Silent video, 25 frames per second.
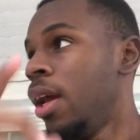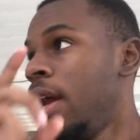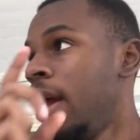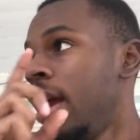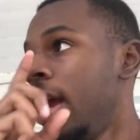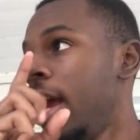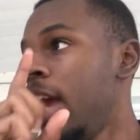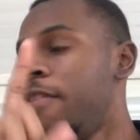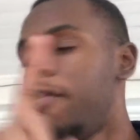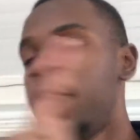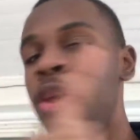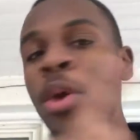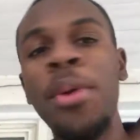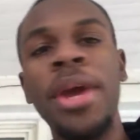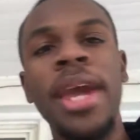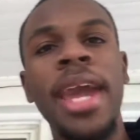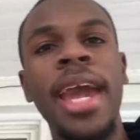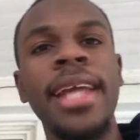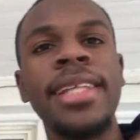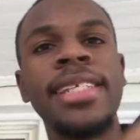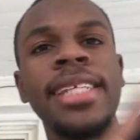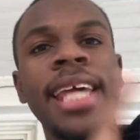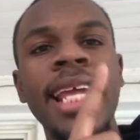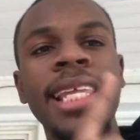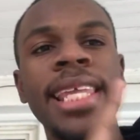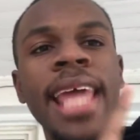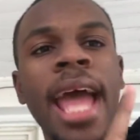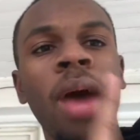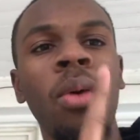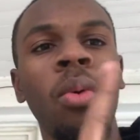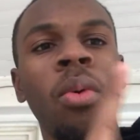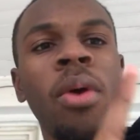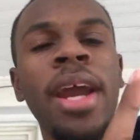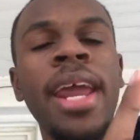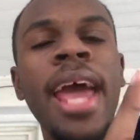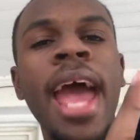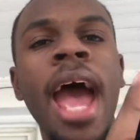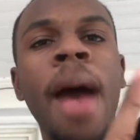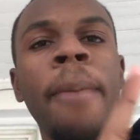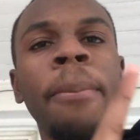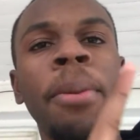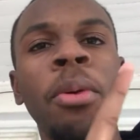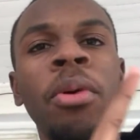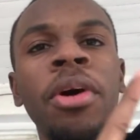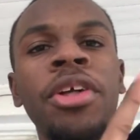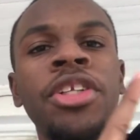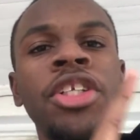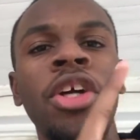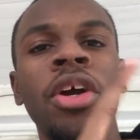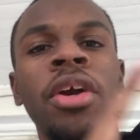If you can't take that one apple
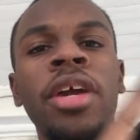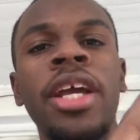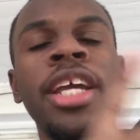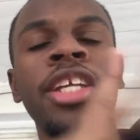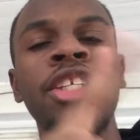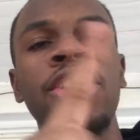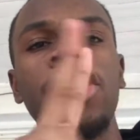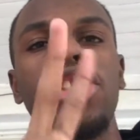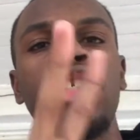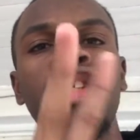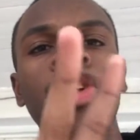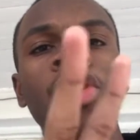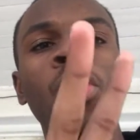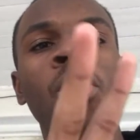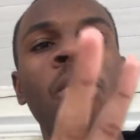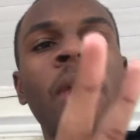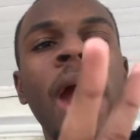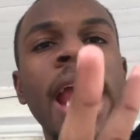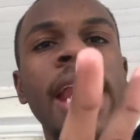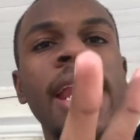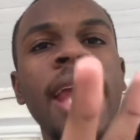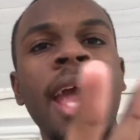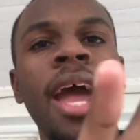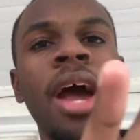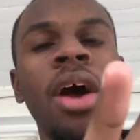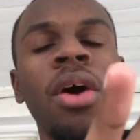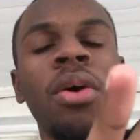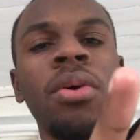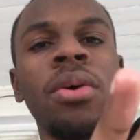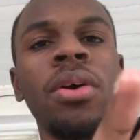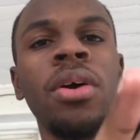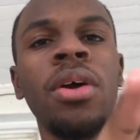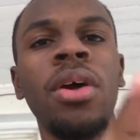and turn it into two right now,